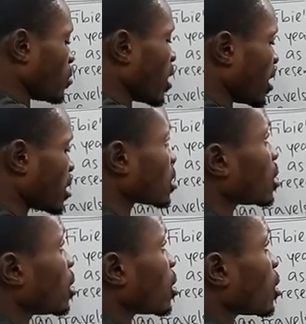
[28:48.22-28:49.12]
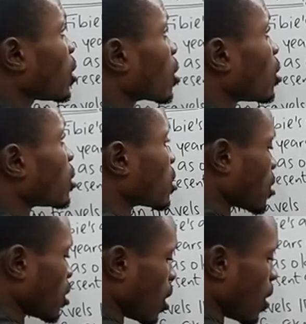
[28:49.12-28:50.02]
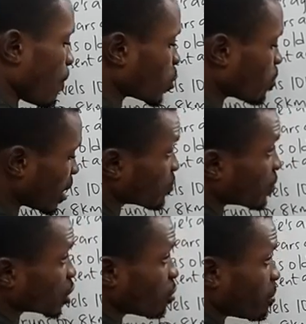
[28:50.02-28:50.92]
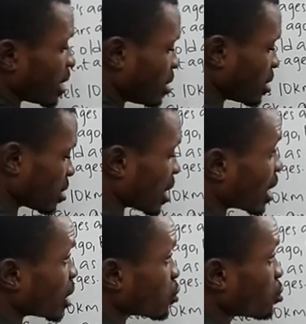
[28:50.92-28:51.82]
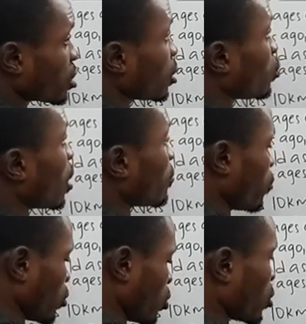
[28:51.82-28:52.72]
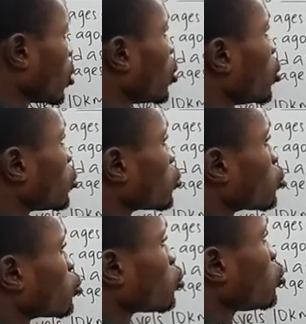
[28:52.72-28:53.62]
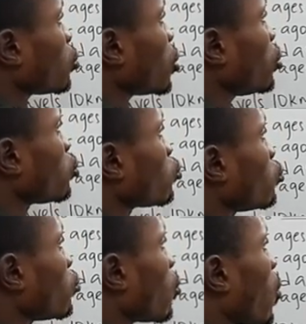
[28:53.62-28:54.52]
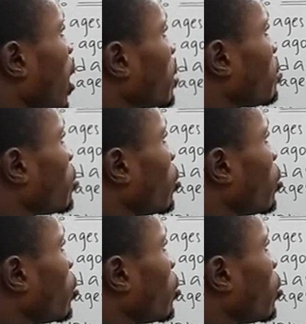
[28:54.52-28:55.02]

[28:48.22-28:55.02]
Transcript: right? Equals, multiply this fraction by this, 3 cancel 3, you have what? 2 into y